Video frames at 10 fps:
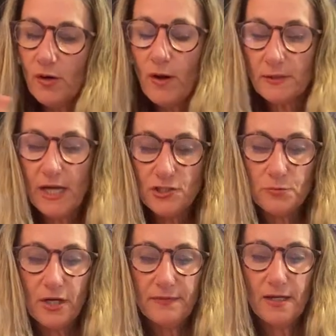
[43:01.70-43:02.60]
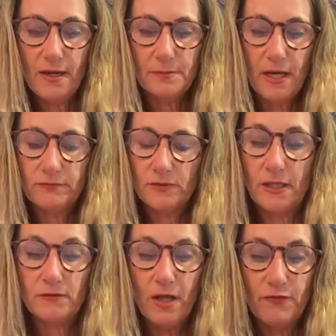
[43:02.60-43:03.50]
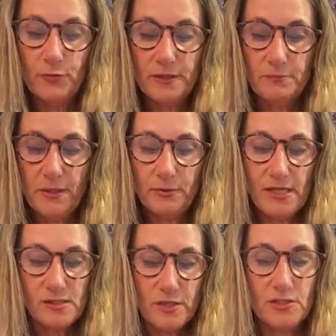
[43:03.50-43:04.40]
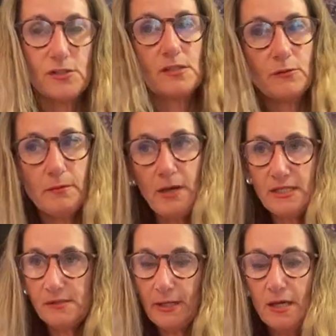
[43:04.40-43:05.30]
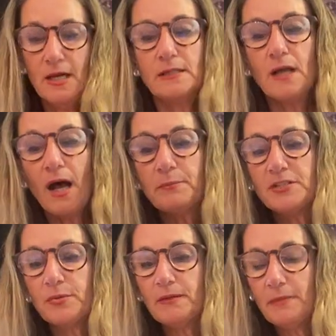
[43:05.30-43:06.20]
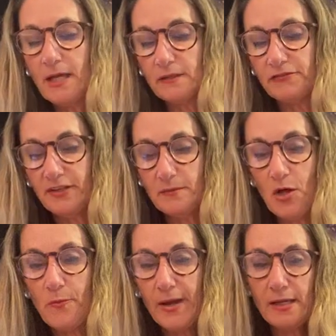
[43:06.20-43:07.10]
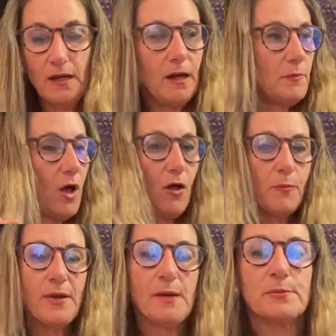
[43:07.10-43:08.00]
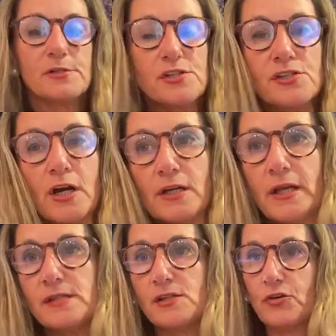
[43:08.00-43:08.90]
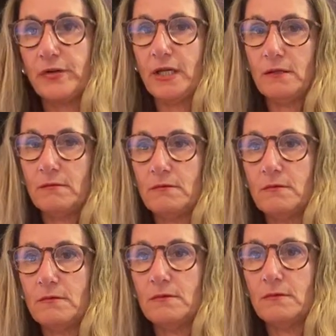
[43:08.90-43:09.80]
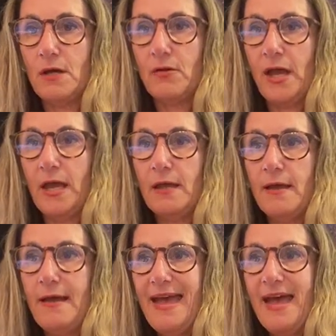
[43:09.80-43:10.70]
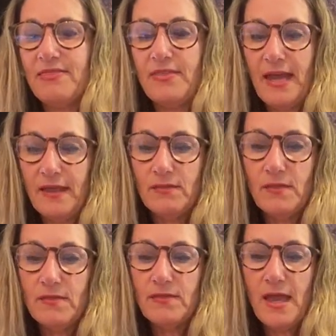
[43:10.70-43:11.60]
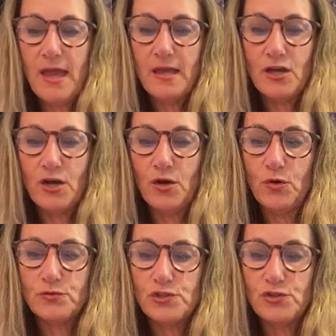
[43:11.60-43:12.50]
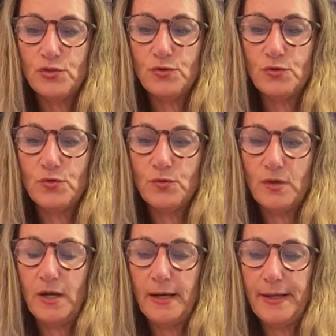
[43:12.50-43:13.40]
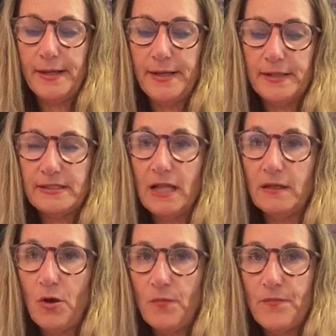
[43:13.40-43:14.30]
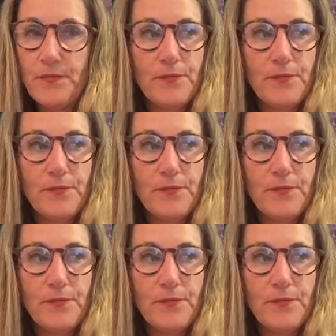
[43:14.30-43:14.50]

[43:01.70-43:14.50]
Oh, I'm glad you brought that up. I, I love when people ask questions because it reminds me. Not between male and female, but um, all peppers start as green, okay, and then they go to uh, yellow,